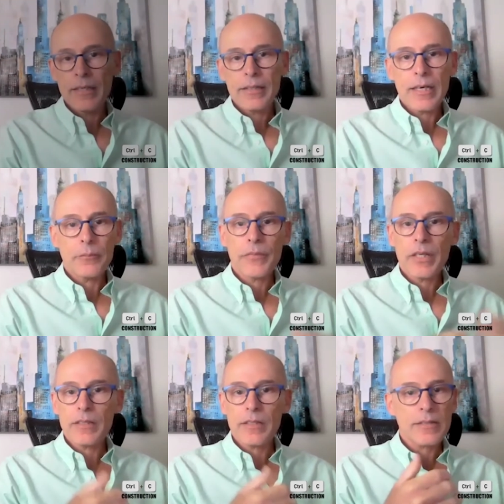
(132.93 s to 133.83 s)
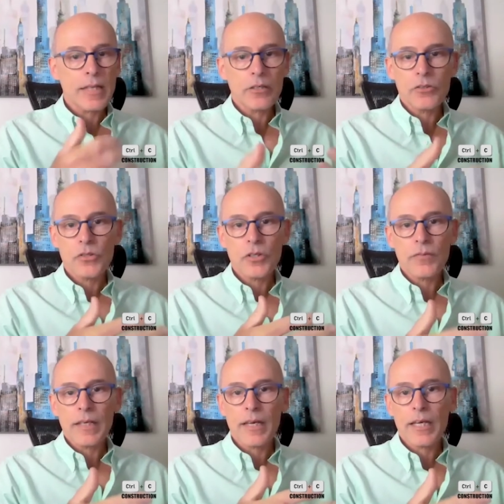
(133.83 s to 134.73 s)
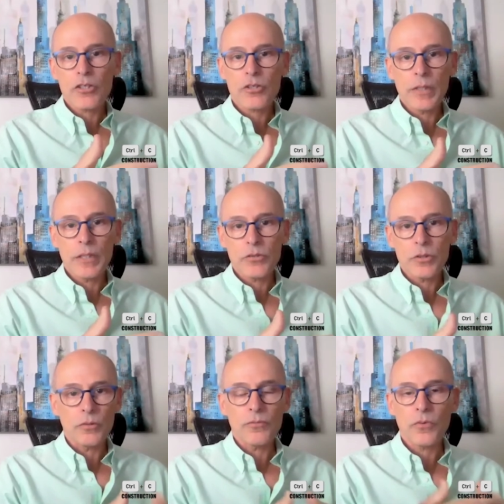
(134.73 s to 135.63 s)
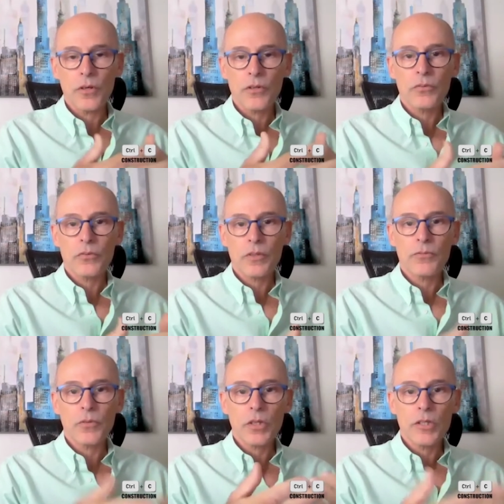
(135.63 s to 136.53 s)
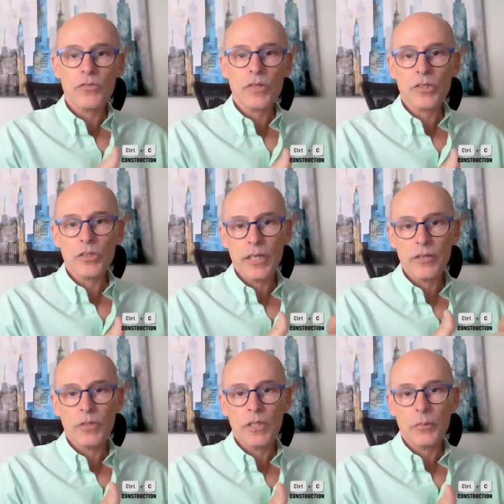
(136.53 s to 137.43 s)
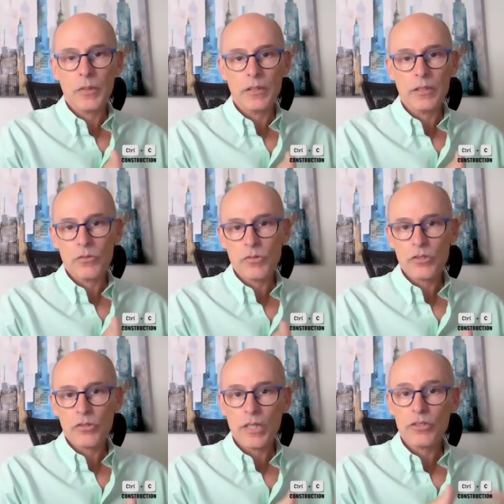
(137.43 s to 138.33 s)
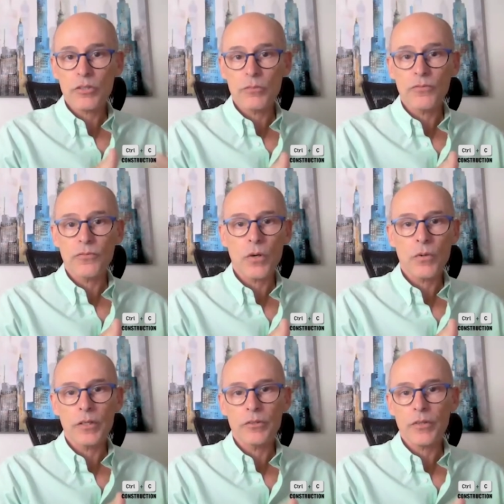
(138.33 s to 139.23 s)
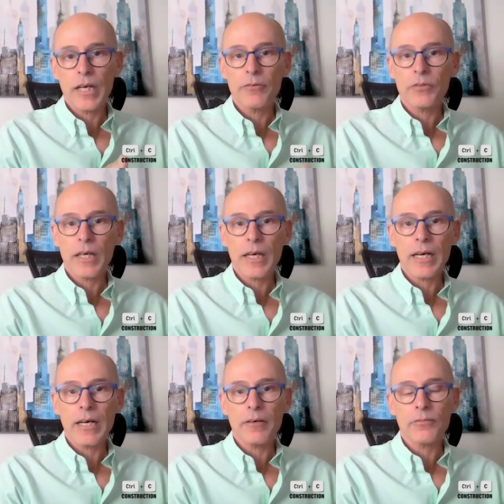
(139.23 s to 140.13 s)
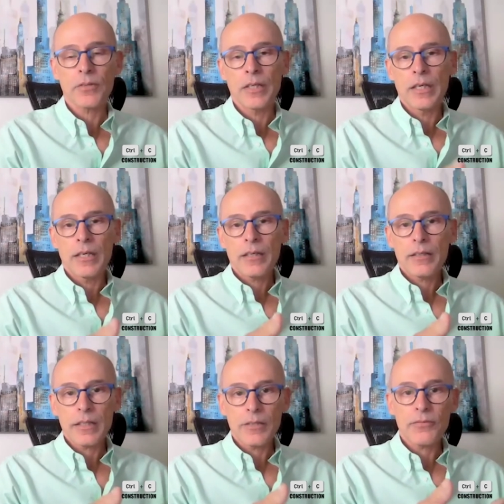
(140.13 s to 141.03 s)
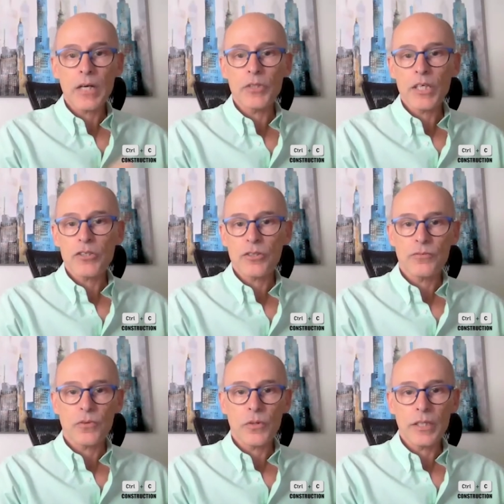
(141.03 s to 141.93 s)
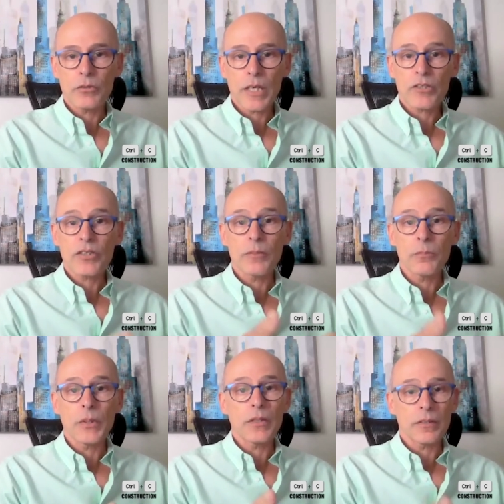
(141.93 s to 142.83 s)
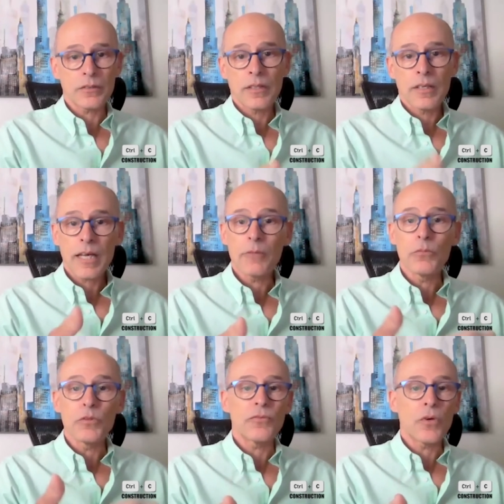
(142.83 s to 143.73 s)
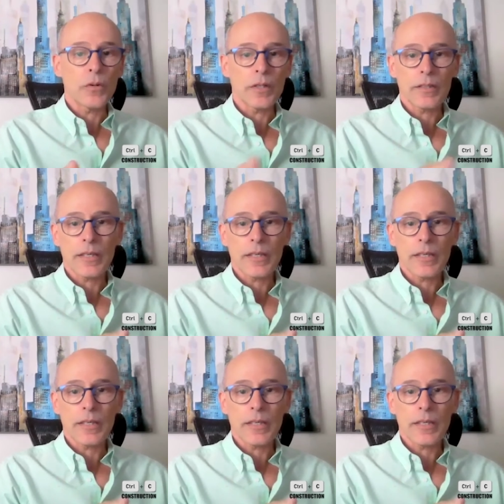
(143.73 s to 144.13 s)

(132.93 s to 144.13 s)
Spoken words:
Now, it's like sort of like a catch-22. For construction and 3D printing construction to actually move forward, you have to have the foundation for it to actually build and move forward.